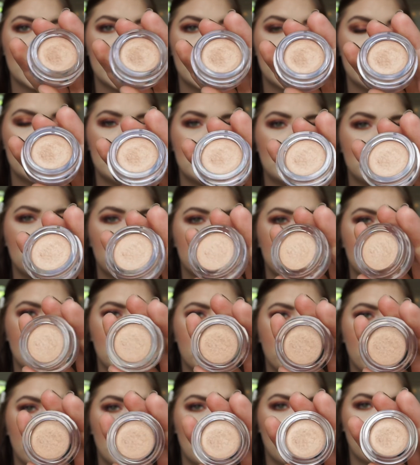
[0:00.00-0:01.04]
I need to
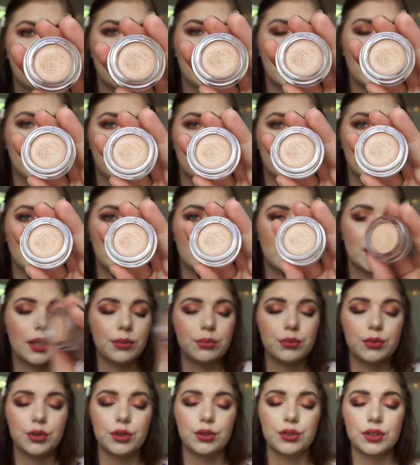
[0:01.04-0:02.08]
figure out how I
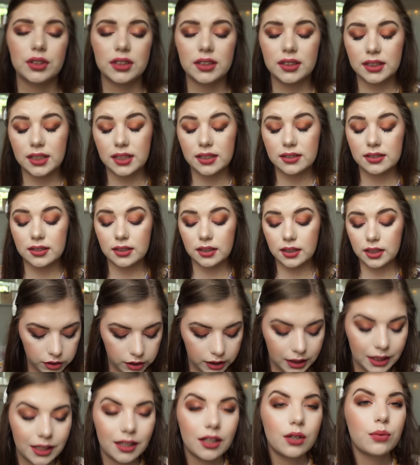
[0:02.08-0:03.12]
am using this
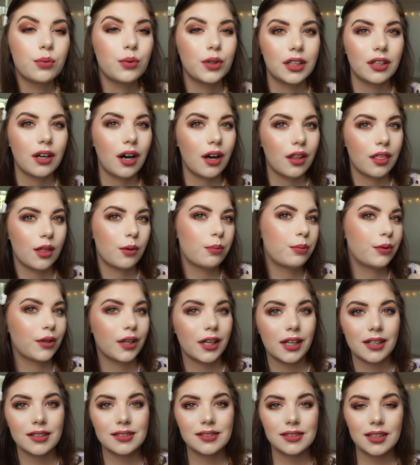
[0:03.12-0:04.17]
together with other
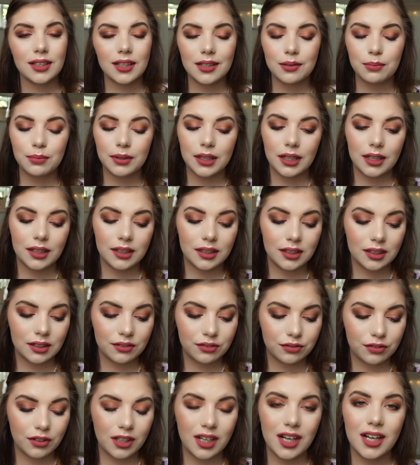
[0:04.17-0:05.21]
products that I'm panning
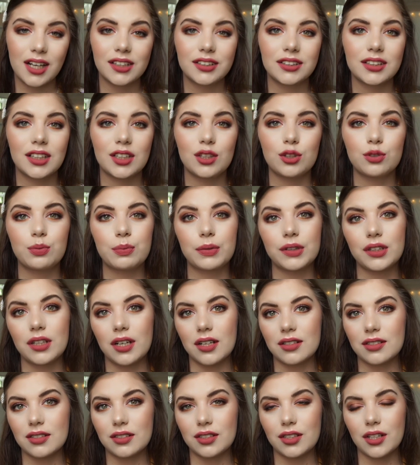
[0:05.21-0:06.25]
for eyeshadows
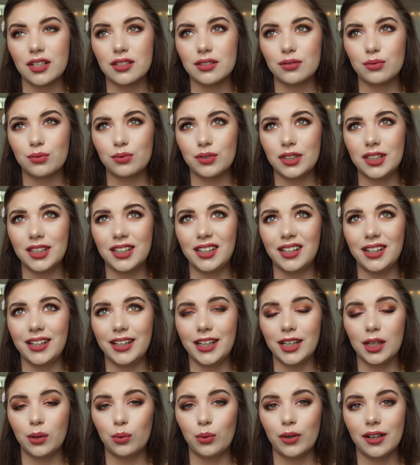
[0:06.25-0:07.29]
because it doesn't really
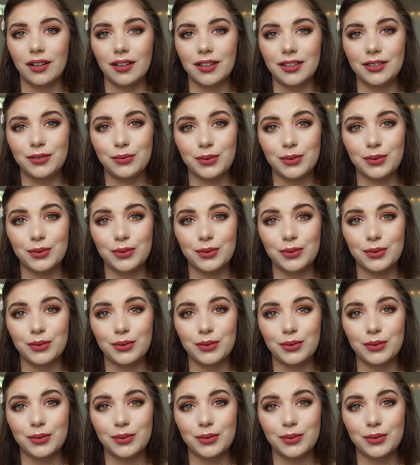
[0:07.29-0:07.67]
layer well